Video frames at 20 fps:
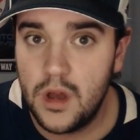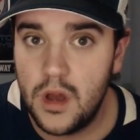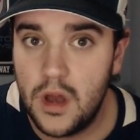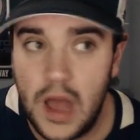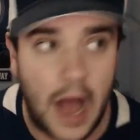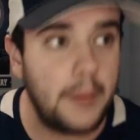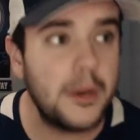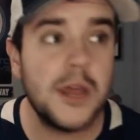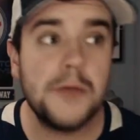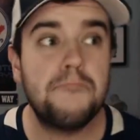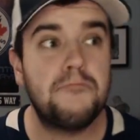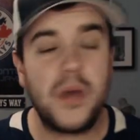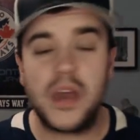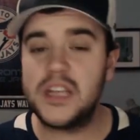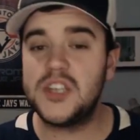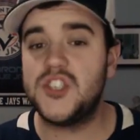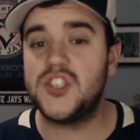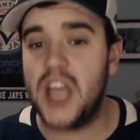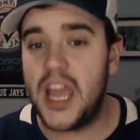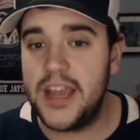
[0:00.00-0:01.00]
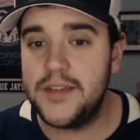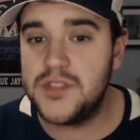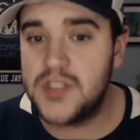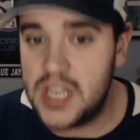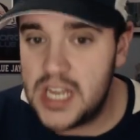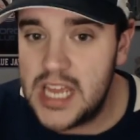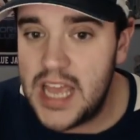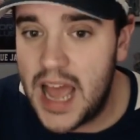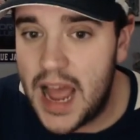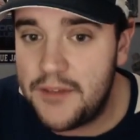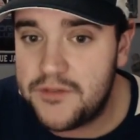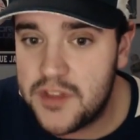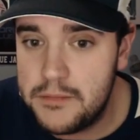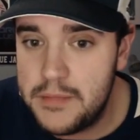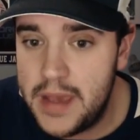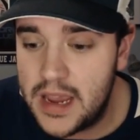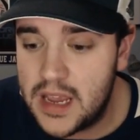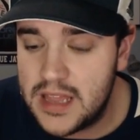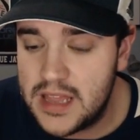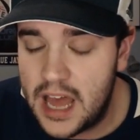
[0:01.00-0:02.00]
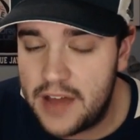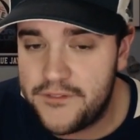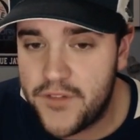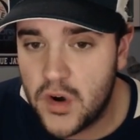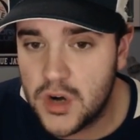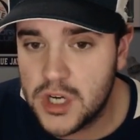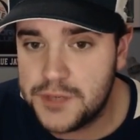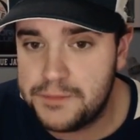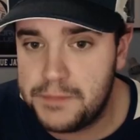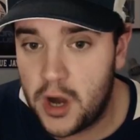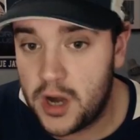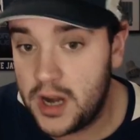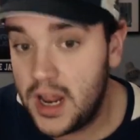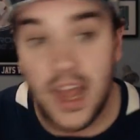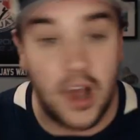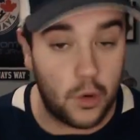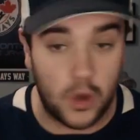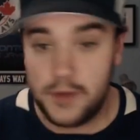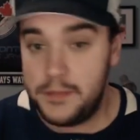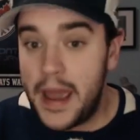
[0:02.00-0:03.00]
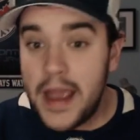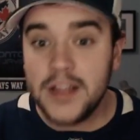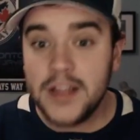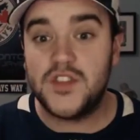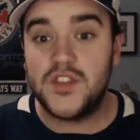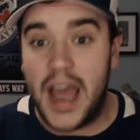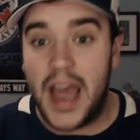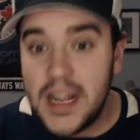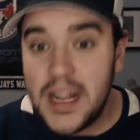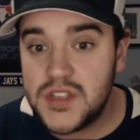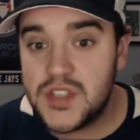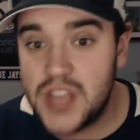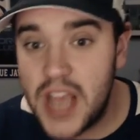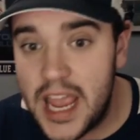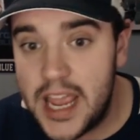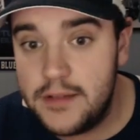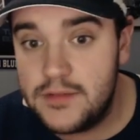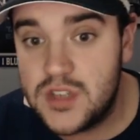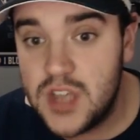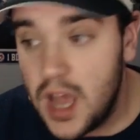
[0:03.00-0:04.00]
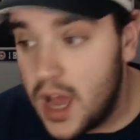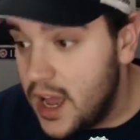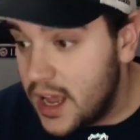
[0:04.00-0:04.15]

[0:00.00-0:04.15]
How many big saves did he have to make in that first period? Well, he made ten saves.